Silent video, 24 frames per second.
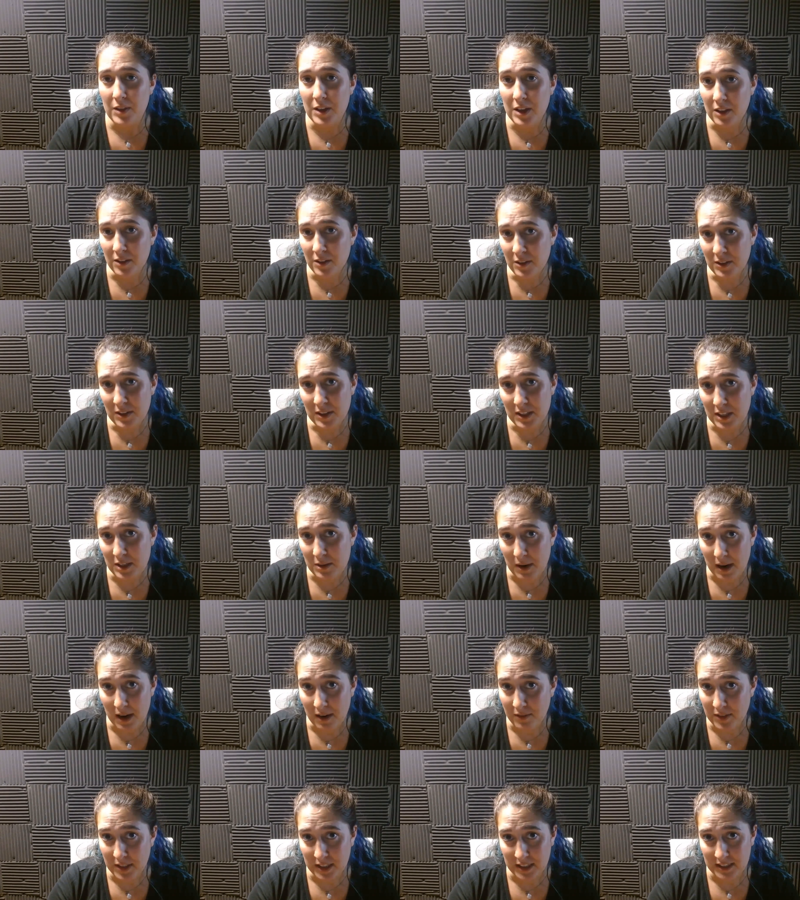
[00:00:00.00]
The other thing you
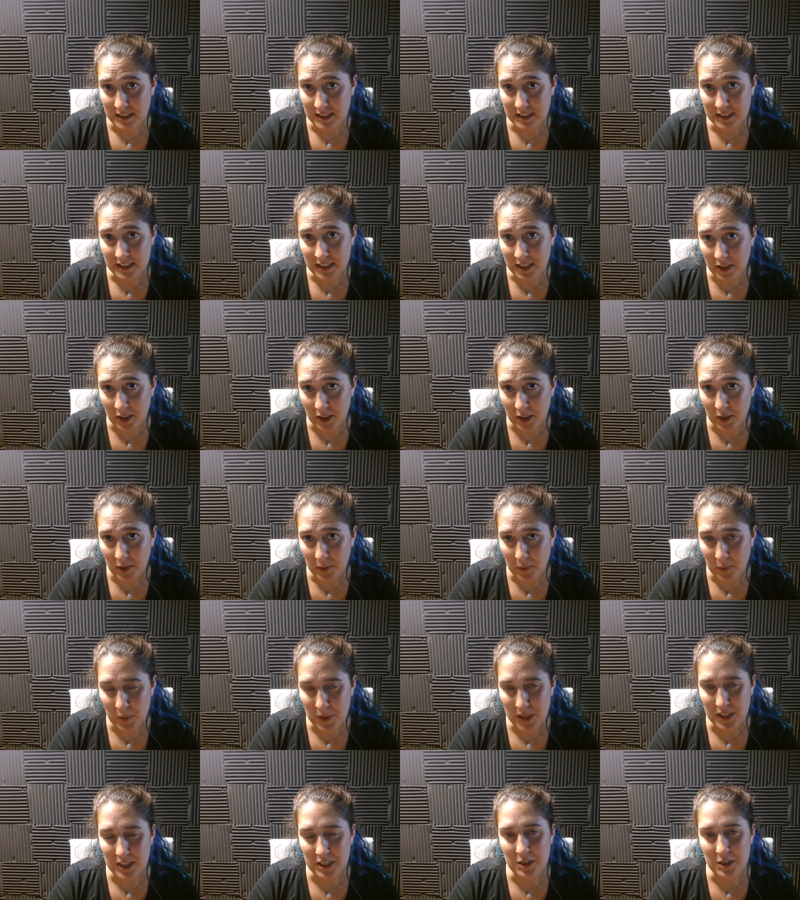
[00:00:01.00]
have to consider
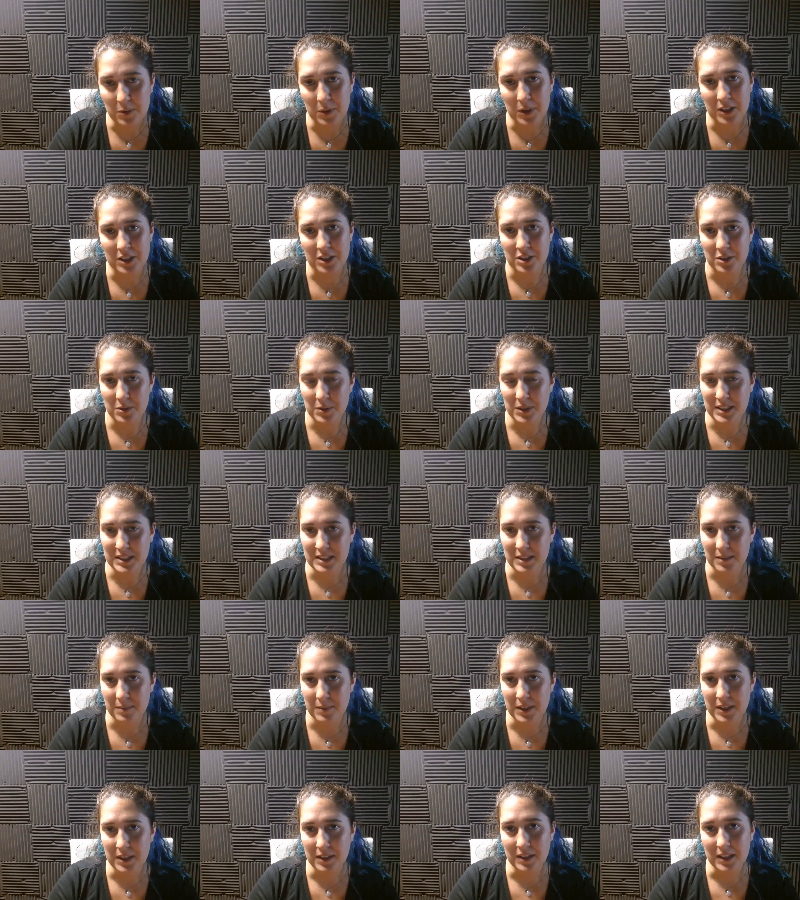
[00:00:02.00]
when you are doing
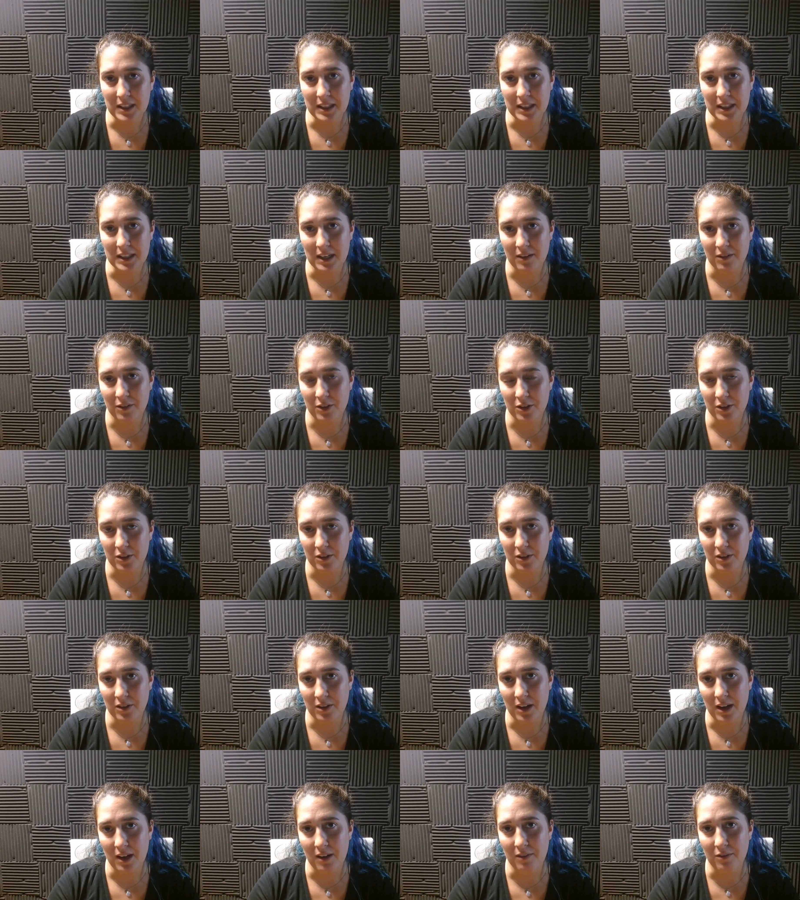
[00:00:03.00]
something like an
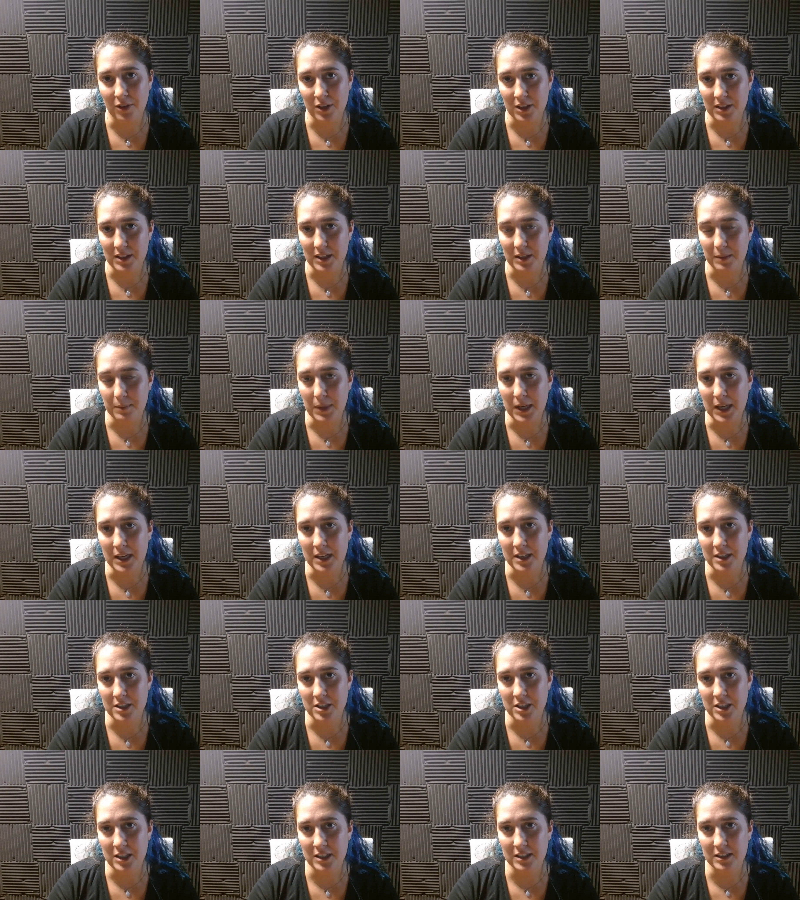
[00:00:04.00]
everything
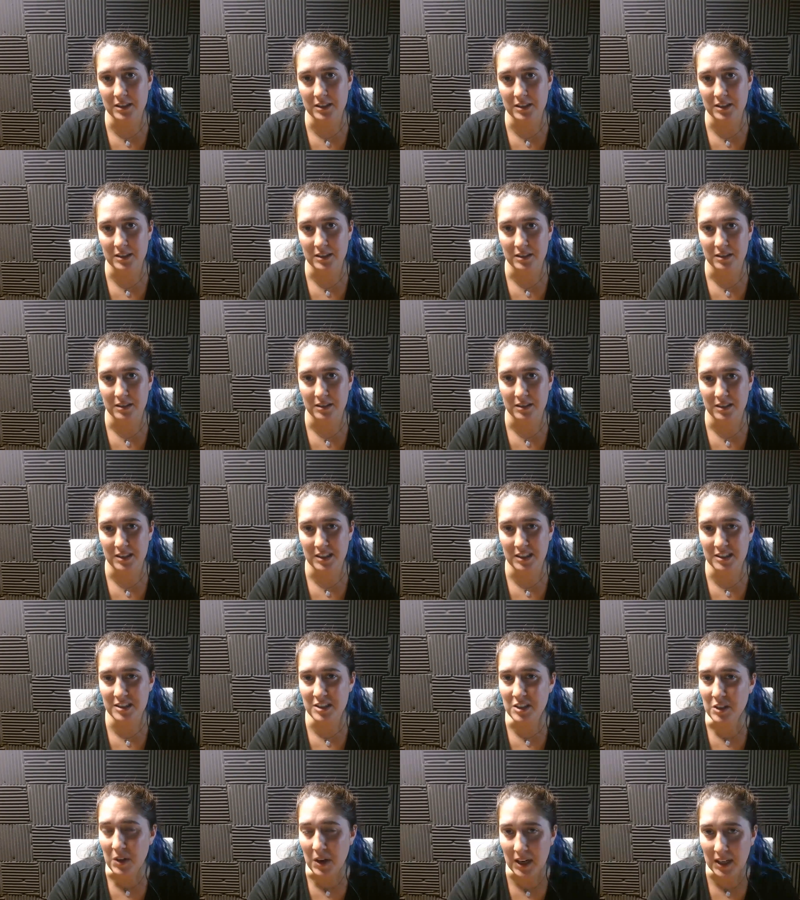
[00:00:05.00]
page is
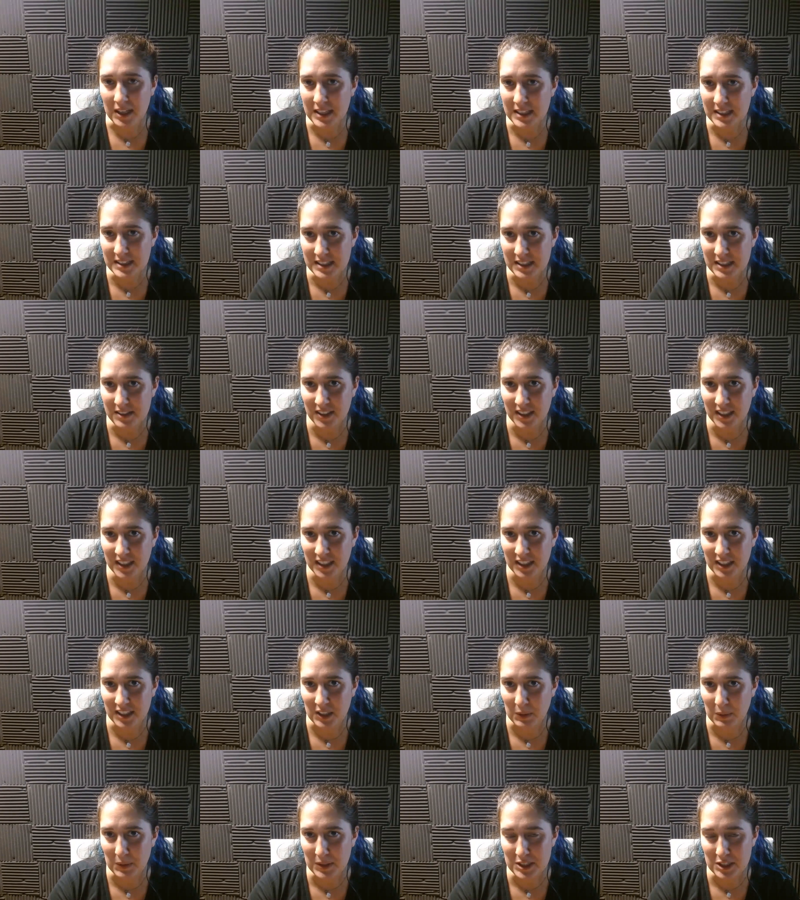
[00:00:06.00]
your audience even going
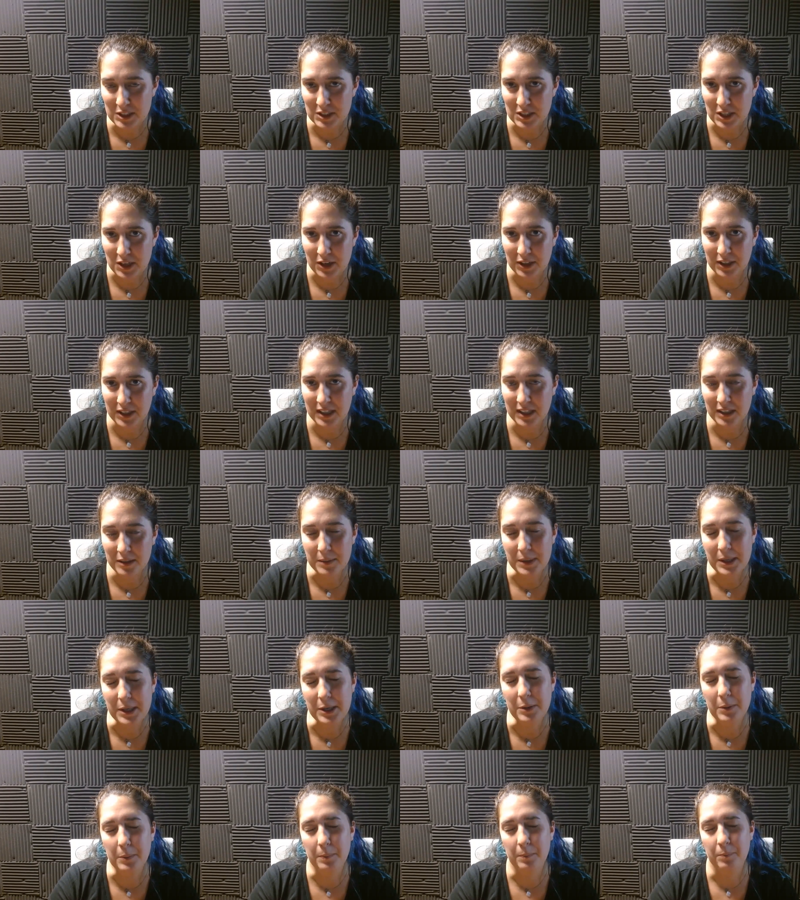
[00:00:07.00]
to know what you're talking
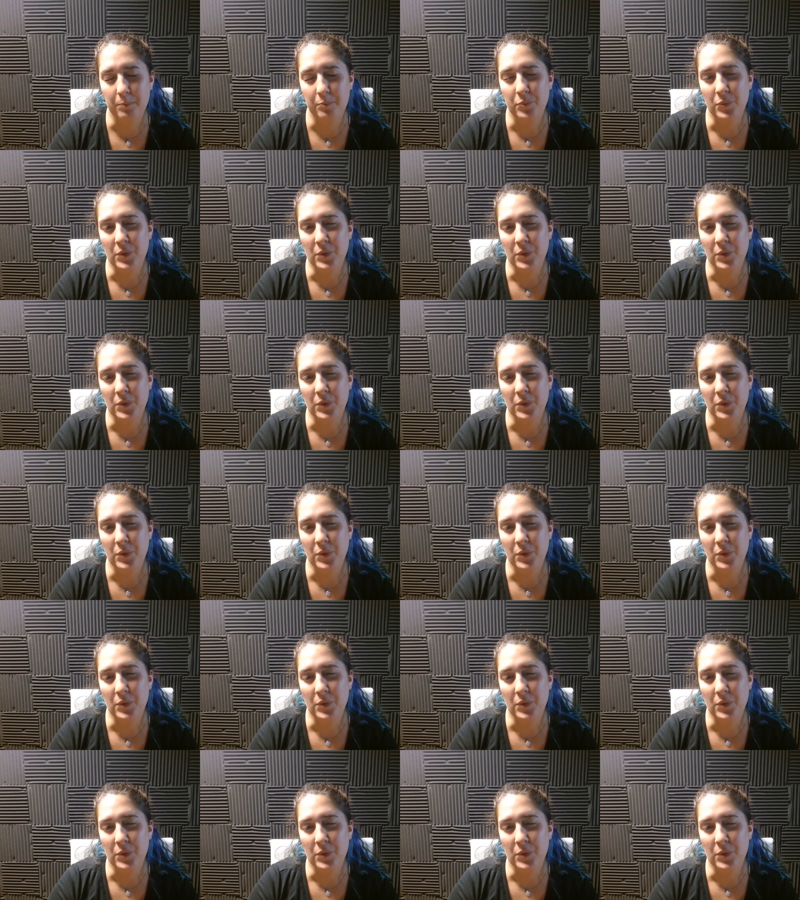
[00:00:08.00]
about?